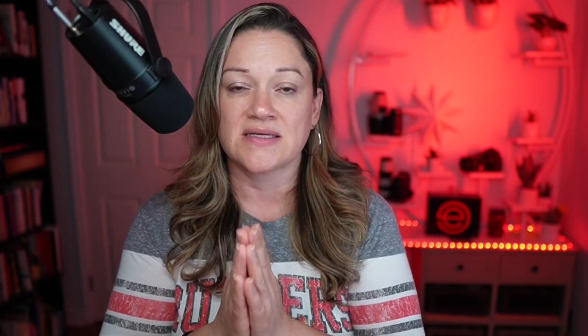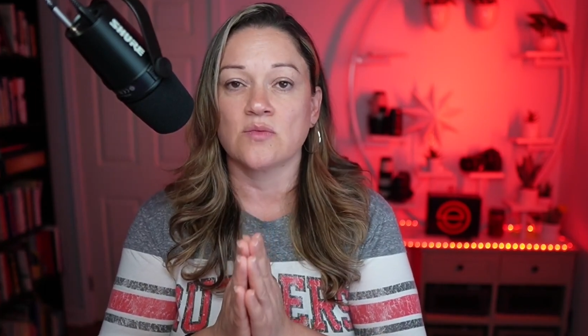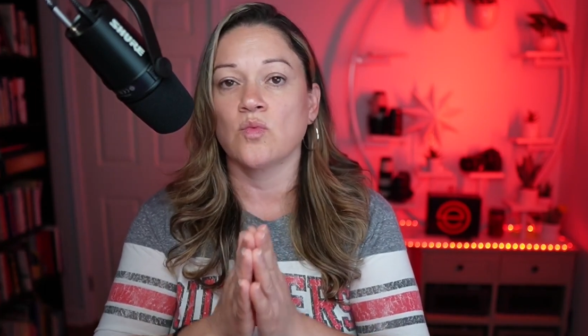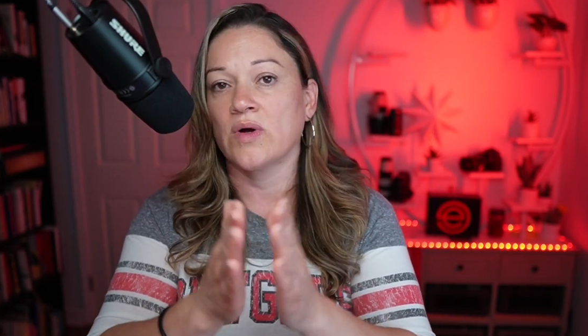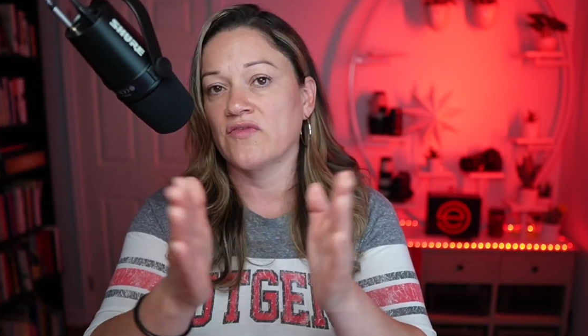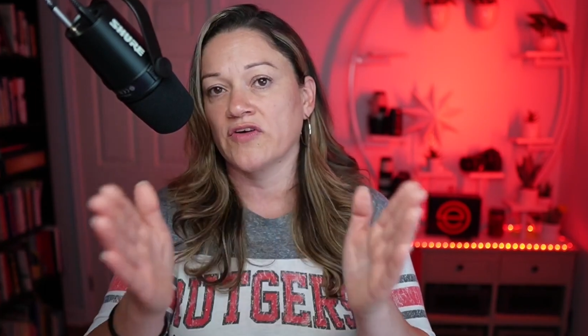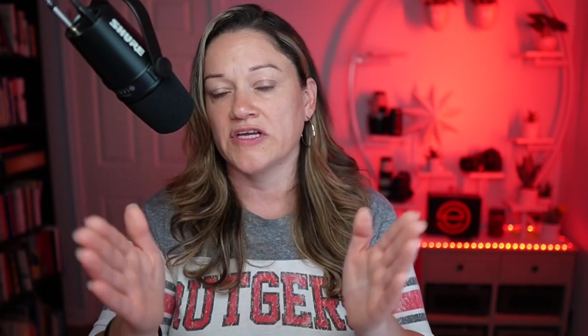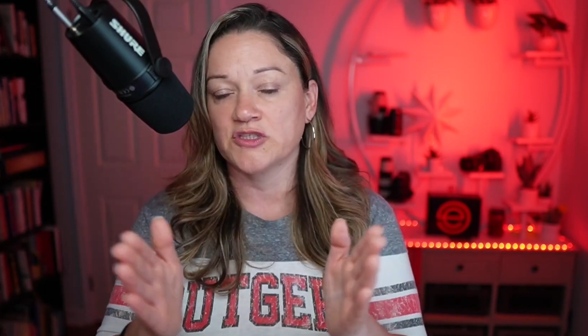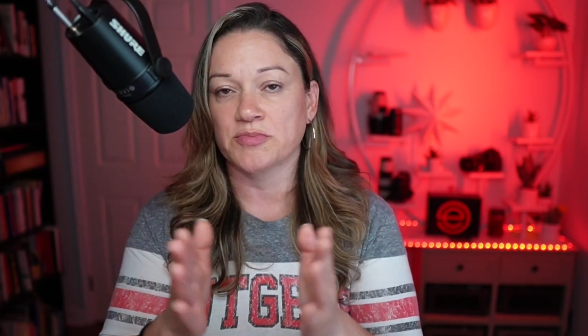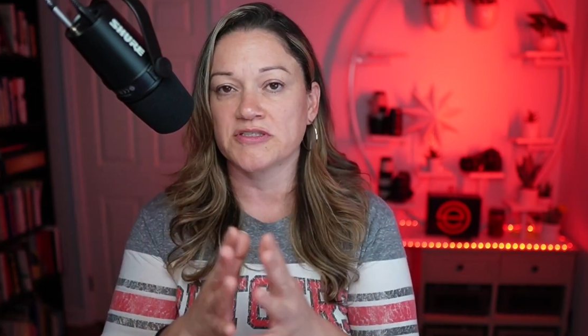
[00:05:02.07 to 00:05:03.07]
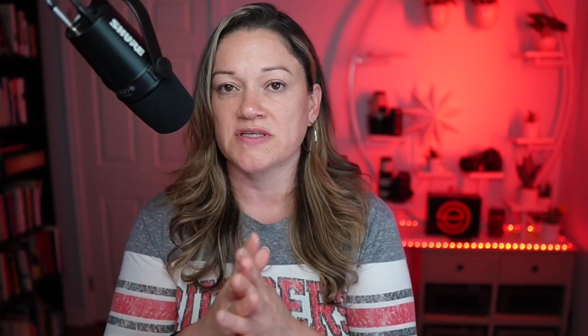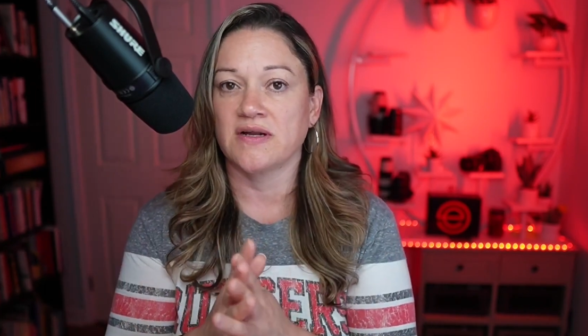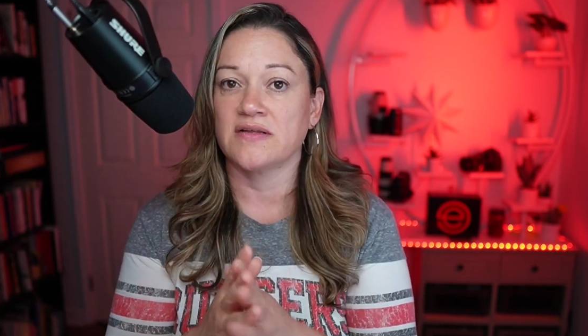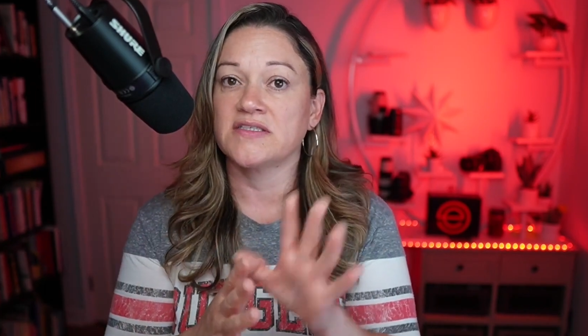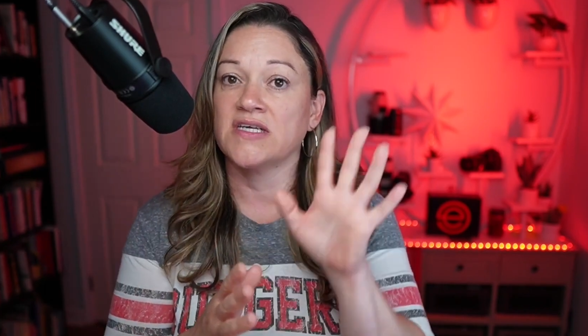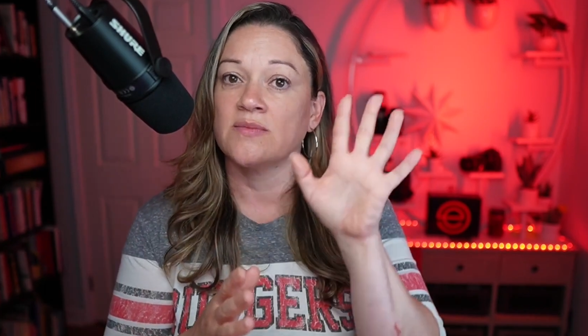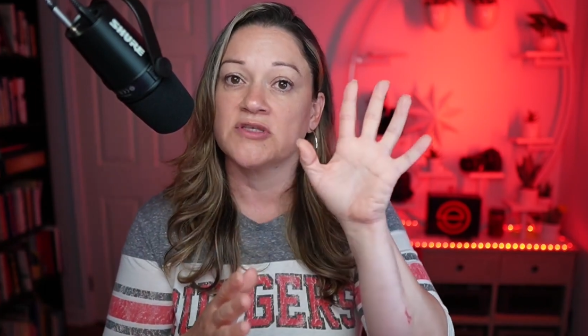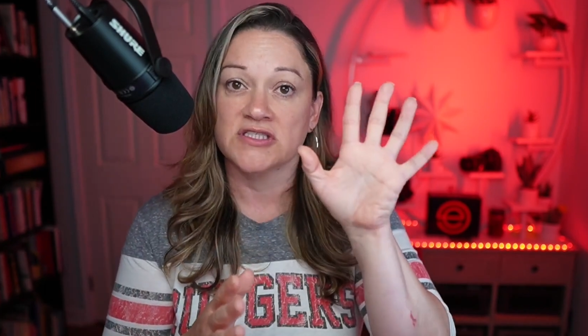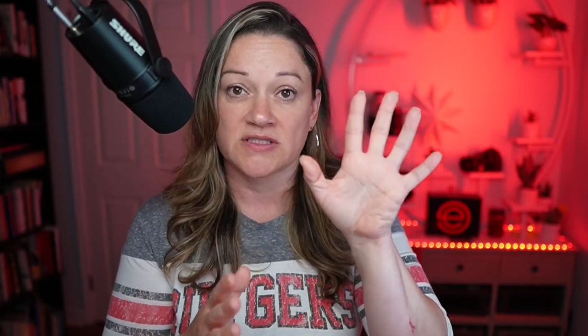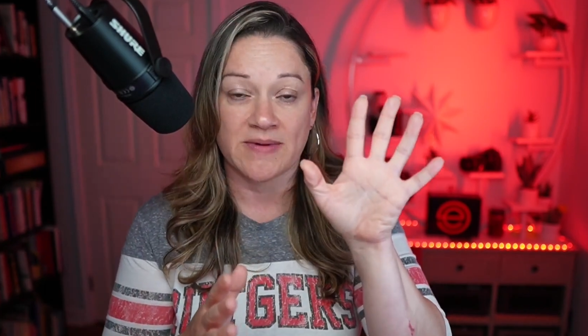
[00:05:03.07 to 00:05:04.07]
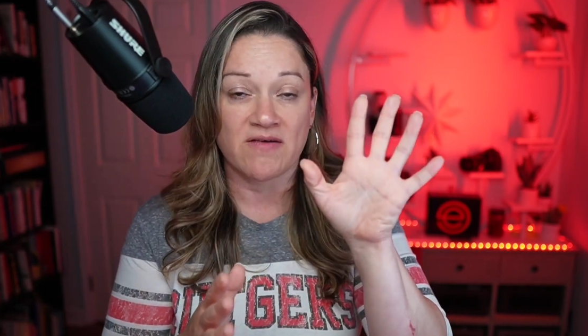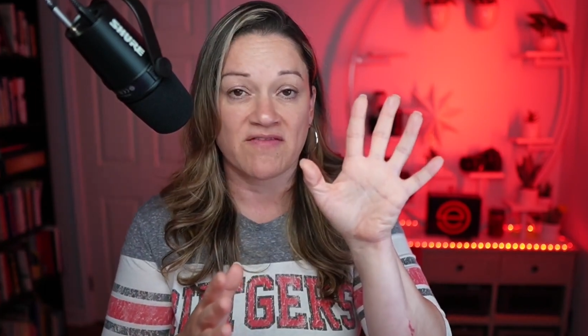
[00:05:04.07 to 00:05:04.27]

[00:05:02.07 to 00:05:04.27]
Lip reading: and one for each person on the team, which is about